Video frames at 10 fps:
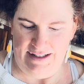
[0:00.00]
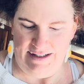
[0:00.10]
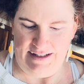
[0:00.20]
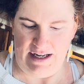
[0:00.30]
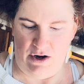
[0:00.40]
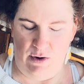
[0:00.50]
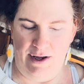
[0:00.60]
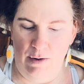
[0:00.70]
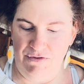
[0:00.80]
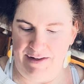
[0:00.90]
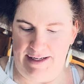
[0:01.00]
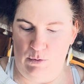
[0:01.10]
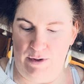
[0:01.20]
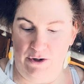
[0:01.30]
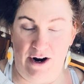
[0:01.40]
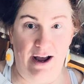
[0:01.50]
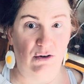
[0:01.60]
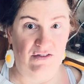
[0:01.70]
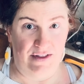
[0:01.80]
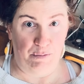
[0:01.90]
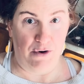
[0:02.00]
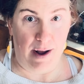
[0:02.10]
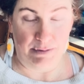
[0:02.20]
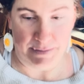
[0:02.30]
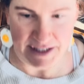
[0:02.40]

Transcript: So hopefully we are out of the problem